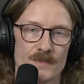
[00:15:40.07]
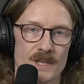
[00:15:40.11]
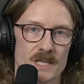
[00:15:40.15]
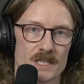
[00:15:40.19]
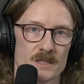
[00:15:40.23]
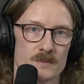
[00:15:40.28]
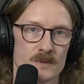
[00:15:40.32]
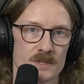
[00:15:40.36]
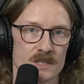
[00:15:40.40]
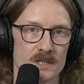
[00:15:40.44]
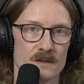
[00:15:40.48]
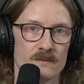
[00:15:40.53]

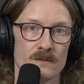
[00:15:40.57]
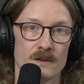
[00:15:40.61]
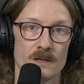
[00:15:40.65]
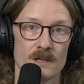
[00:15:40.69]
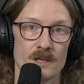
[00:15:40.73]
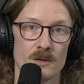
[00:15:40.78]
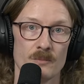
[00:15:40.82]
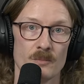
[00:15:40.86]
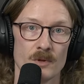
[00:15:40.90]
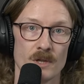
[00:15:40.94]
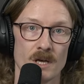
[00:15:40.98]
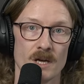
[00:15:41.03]

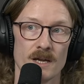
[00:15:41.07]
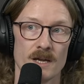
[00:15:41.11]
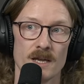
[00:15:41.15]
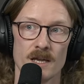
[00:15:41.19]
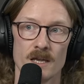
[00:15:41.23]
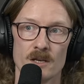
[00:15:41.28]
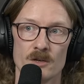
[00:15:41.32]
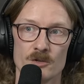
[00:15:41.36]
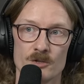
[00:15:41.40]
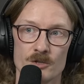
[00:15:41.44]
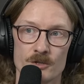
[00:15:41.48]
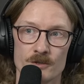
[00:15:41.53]
specifically plug
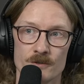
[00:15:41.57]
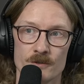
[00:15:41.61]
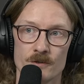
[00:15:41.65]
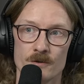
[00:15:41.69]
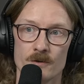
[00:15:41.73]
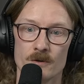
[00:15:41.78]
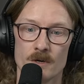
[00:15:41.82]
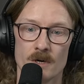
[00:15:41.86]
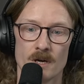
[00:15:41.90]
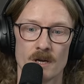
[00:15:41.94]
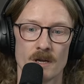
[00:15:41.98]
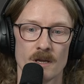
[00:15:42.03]

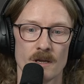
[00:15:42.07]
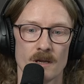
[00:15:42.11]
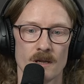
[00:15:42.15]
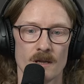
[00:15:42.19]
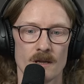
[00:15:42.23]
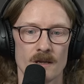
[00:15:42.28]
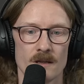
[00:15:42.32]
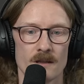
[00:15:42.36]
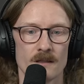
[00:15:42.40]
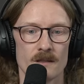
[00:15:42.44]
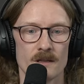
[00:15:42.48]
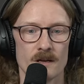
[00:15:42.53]
into
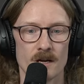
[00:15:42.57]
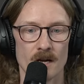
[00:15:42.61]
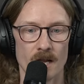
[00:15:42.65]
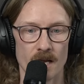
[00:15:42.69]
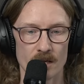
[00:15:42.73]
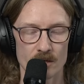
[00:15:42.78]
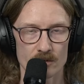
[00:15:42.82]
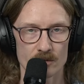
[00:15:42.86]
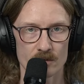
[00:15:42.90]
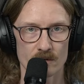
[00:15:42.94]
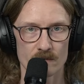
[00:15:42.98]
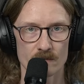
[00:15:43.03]
the
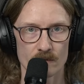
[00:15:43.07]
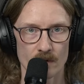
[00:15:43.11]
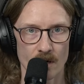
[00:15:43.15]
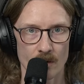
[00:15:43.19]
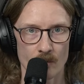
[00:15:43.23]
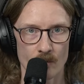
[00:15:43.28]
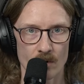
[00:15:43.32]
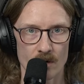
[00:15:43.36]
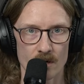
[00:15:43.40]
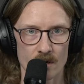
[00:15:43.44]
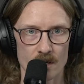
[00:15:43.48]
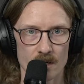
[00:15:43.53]
Nitro
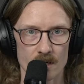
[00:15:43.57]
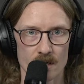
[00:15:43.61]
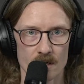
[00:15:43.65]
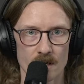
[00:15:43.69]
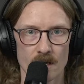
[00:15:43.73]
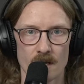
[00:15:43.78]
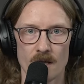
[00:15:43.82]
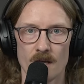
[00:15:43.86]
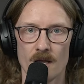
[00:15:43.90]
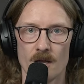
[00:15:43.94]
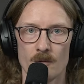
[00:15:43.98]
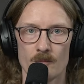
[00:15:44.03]
framework.
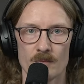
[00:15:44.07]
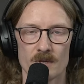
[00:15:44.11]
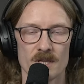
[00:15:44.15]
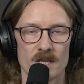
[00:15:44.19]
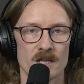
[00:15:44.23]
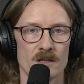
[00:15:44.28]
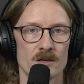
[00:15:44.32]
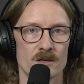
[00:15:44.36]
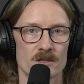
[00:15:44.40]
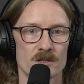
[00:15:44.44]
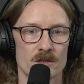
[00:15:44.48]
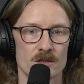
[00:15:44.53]
But then
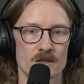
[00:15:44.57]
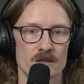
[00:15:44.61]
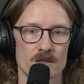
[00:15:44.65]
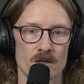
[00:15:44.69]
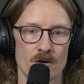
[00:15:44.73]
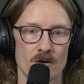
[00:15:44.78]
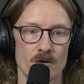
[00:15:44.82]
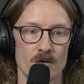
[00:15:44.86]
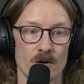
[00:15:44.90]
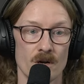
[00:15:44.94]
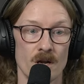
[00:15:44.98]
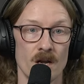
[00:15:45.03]
there's
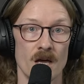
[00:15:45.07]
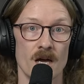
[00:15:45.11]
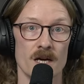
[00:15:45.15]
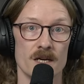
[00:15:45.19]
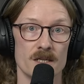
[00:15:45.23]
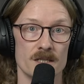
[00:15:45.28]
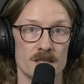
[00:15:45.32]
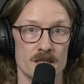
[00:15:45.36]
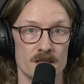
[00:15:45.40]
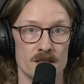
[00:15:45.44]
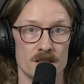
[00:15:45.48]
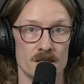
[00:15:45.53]
also
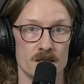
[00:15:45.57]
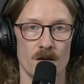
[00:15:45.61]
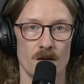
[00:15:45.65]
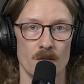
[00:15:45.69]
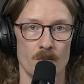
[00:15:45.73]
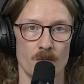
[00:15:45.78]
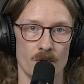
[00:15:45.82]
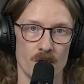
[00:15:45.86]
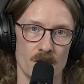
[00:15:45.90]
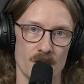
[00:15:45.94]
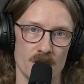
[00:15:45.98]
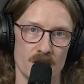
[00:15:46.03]
Nuxt
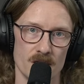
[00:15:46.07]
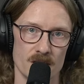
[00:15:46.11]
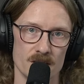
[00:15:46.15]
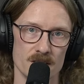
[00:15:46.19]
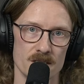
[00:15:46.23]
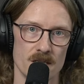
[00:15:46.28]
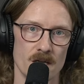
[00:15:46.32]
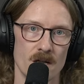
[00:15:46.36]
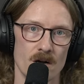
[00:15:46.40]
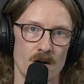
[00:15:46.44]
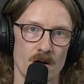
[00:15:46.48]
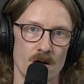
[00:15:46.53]
plugins
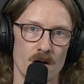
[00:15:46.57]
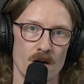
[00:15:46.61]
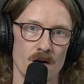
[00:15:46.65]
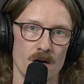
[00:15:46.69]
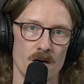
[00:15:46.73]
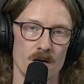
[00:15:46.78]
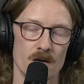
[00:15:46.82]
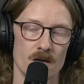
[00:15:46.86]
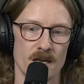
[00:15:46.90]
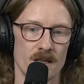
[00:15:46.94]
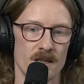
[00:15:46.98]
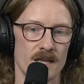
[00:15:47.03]

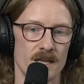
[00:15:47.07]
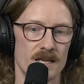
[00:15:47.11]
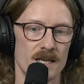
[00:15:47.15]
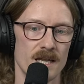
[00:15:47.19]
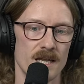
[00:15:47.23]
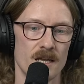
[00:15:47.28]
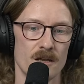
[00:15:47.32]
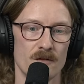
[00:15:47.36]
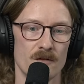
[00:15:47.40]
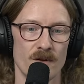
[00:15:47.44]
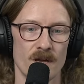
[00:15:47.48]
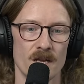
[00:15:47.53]
that take
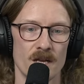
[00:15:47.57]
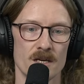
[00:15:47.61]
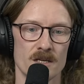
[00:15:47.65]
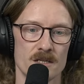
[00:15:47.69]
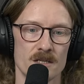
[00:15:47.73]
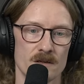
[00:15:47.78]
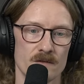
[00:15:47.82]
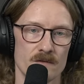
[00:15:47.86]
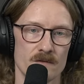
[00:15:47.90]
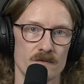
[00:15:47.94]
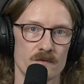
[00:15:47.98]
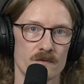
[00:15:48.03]
advantage
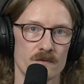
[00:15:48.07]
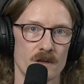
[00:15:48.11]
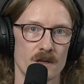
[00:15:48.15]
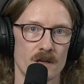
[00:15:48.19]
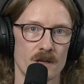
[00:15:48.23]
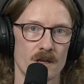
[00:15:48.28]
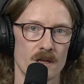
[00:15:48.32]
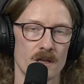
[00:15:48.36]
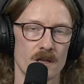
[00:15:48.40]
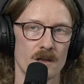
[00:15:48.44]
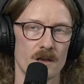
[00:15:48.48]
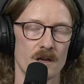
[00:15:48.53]
of
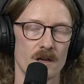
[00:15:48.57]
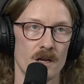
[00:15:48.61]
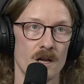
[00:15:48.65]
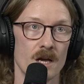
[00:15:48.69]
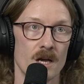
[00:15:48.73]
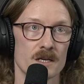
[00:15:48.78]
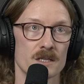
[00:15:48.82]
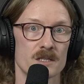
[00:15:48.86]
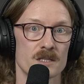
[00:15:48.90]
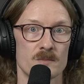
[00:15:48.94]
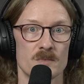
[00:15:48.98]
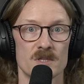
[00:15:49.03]

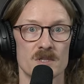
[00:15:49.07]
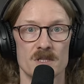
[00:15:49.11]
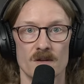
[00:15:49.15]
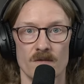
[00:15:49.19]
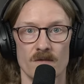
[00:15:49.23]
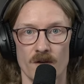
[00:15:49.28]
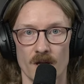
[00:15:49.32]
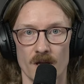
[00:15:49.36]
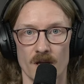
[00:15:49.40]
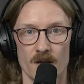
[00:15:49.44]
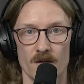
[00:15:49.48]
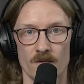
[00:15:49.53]
Nuxt
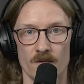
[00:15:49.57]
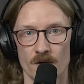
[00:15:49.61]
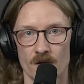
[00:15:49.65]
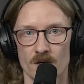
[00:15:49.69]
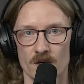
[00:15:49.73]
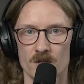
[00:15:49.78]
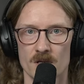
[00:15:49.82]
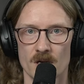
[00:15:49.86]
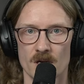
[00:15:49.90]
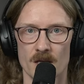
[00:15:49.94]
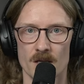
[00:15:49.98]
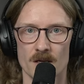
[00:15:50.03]
specific
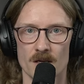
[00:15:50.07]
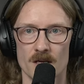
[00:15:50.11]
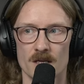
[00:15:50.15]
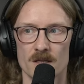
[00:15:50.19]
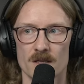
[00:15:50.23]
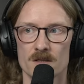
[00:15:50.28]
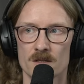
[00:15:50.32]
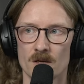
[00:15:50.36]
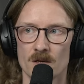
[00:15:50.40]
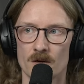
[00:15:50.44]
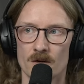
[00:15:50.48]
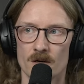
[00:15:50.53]
functionality.
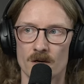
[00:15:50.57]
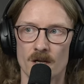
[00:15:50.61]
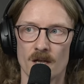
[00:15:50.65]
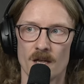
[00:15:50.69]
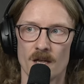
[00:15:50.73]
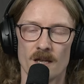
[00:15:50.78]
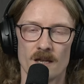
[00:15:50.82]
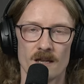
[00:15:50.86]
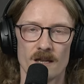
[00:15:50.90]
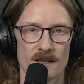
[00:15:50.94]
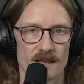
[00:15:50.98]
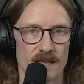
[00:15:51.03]
So
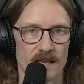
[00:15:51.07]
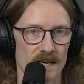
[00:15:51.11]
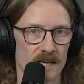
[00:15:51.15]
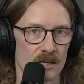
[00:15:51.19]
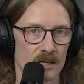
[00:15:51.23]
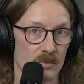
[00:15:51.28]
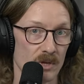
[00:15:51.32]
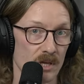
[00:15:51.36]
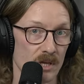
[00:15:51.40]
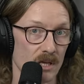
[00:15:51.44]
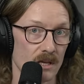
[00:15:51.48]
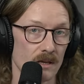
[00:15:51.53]
that can
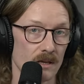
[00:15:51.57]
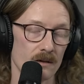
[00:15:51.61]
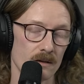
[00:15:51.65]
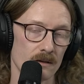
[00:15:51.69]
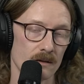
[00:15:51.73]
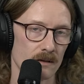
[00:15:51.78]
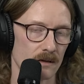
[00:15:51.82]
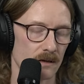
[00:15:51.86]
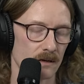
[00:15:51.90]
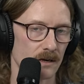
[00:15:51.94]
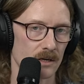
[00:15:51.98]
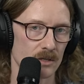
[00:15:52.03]
be
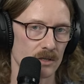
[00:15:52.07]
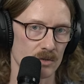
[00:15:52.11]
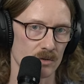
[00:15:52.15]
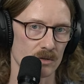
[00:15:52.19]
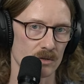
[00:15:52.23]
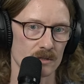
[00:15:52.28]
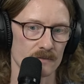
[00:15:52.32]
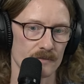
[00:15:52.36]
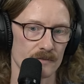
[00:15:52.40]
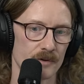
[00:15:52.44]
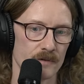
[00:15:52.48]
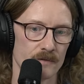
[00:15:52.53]
a source
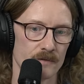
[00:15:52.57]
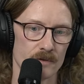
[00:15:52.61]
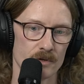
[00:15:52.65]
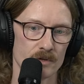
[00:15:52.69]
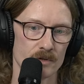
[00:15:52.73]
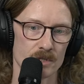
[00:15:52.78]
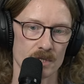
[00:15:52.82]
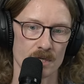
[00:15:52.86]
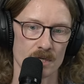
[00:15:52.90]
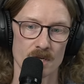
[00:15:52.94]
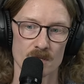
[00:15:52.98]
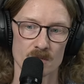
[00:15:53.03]
of
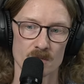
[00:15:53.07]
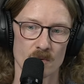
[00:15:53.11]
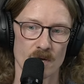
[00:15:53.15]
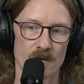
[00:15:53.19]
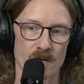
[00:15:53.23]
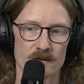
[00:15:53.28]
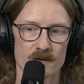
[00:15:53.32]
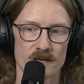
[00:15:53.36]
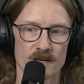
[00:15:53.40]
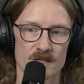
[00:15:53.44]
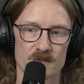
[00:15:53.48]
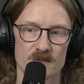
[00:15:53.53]
confusion as well,
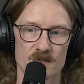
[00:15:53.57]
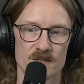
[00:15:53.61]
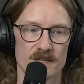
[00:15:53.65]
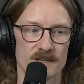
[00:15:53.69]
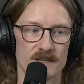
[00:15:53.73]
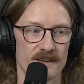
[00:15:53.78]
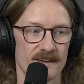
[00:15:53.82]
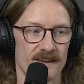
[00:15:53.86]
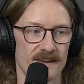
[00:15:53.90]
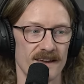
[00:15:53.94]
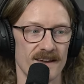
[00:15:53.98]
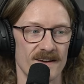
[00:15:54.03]
because
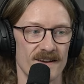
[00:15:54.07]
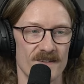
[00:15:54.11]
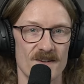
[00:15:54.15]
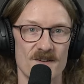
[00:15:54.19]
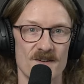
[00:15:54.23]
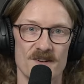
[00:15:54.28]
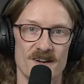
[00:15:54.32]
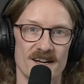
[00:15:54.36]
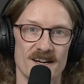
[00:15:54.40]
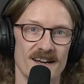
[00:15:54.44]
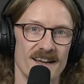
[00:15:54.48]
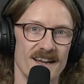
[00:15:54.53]

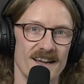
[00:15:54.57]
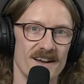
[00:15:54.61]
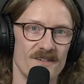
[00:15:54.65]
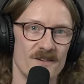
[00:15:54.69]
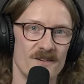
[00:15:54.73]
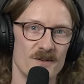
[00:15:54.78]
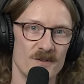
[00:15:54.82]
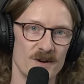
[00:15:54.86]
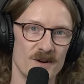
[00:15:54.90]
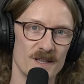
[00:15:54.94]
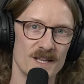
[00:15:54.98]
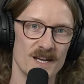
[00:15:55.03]
when
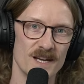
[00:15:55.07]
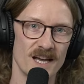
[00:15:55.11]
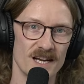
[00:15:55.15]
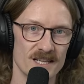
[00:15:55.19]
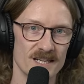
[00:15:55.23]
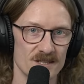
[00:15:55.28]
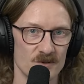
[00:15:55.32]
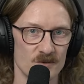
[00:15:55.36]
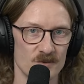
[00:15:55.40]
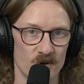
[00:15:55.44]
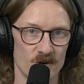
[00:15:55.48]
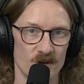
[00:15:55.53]
we're in the
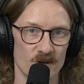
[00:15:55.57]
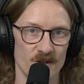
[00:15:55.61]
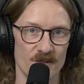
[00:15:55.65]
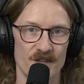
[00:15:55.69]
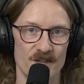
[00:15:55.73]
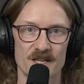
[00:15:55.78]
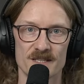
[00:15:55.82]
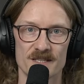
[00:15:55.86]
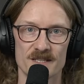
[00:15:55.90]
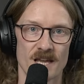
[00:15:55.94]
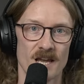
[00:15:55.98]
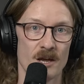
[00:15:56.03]
Nuxt world,
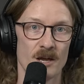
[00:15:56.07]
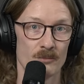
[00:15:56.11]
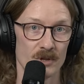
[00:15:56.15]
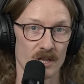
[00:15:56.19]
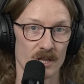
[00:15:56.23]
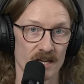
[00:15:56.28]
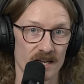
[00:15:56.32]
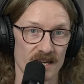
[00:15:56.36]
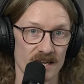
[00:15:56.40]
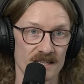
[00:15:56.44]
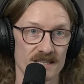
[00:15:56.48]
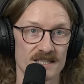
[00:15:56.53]
there's
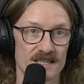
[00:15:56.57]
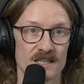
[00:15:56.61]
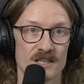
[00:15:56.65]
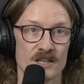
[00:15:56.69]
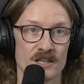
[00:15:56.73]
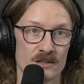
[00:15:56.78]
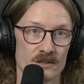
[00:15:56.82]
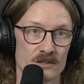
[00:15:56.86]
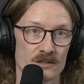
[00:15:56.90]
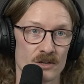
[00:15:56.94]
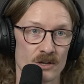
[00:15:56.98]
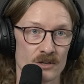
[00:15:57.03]
plugins and then
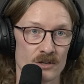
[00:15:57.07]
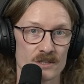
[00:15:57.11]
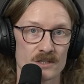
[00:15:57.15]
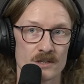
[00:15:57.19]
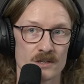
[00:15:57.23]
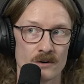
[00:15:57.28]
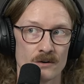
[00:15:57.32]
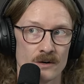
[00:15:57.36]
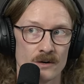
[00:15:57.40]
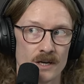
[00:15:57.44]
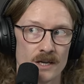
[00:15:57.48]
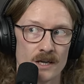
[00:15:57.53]
there's
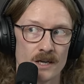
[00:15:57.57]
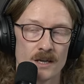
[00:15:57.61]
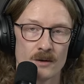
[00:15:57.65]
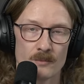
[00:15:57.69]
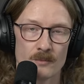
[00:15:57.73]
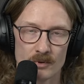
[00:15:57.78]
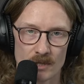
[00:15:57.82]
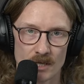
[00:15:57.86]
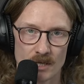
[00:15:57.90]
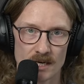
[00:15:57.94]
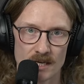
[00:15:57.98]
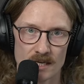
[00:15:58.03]
also
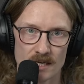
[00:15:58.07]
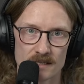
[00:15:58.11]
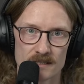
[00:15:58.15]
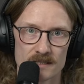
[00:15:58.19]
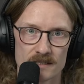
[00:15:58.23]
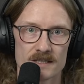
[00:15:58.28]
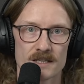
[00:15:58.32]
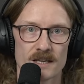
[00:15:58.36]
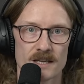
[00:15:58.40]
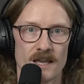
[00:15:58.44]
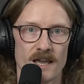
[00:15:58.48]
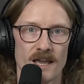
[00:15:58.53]

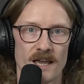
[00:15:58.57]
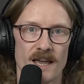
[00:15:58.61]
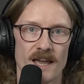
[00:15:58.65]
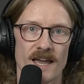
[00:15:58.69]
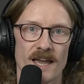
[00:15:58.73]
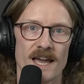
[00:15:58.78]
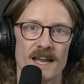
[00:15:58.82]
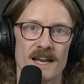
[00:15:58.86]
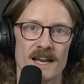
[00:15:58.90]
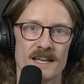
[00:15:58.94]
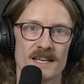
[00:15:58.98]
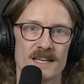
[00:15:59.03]
plugins,
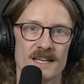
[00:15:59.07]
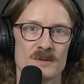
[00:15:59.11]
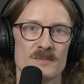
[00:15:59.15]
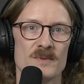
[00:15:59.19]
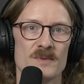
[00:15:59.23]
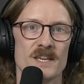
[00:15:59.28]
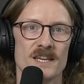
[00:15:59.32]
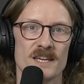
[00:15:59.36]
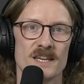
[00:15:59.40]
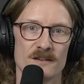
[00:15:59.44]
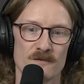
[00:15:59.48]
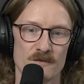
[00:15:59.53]
and it can
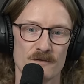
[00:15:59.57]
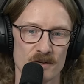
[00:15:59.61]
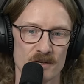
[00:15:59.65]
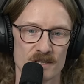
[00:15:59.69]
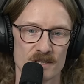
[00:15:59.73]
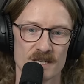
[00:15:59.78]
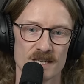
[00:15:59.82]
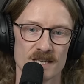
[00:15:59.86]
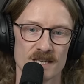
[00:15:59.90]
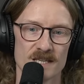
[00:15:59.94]
be confusing